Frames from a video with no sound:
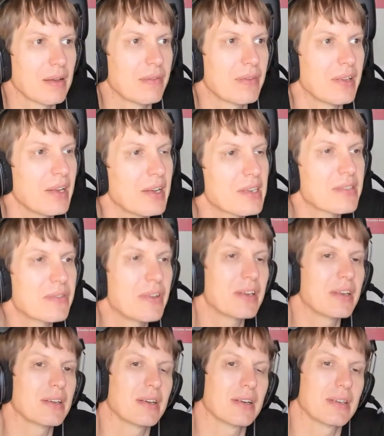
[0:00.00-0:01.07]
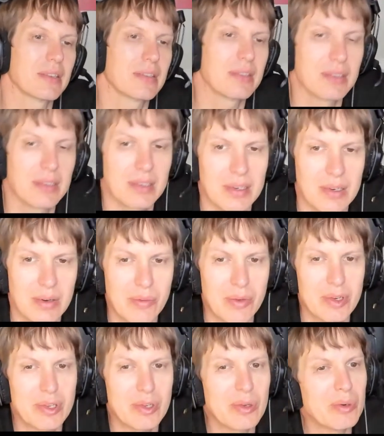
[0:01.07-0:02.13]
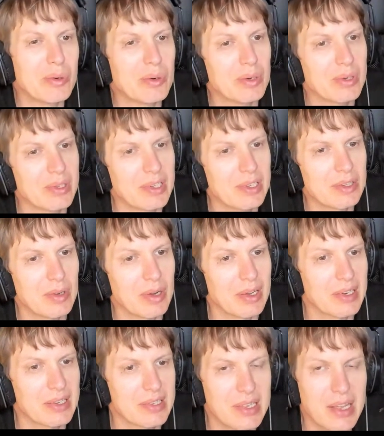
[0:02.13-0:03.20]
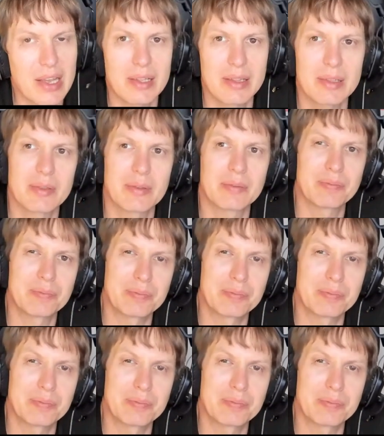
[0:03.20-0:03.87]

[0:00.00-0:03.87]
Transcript: the next thing uh, uh, that you need to understand